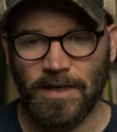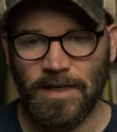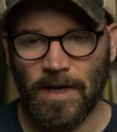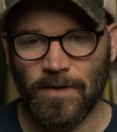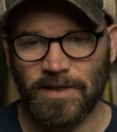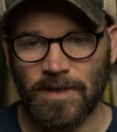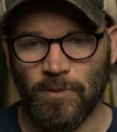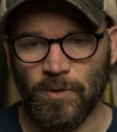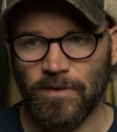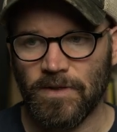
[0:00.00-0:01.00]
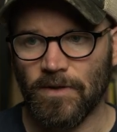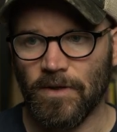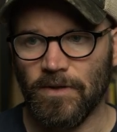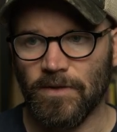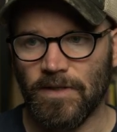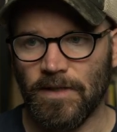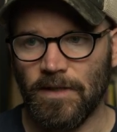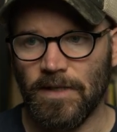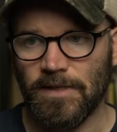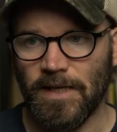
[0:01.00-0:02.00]
And now as I move start, you'll see
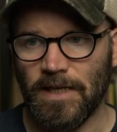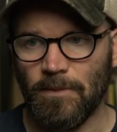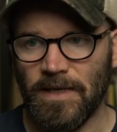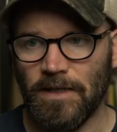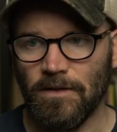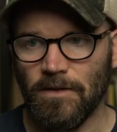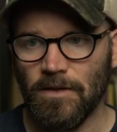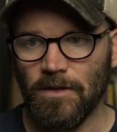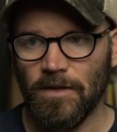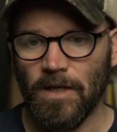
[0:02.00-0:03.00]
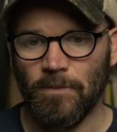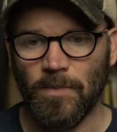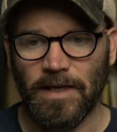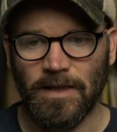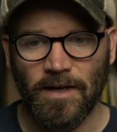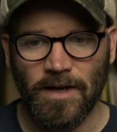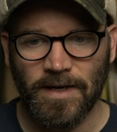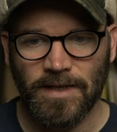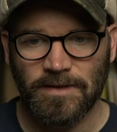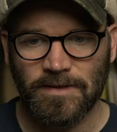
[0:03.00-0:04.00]
that these animate up by
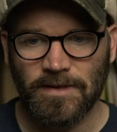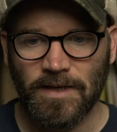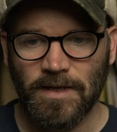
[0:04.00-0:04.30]
lines,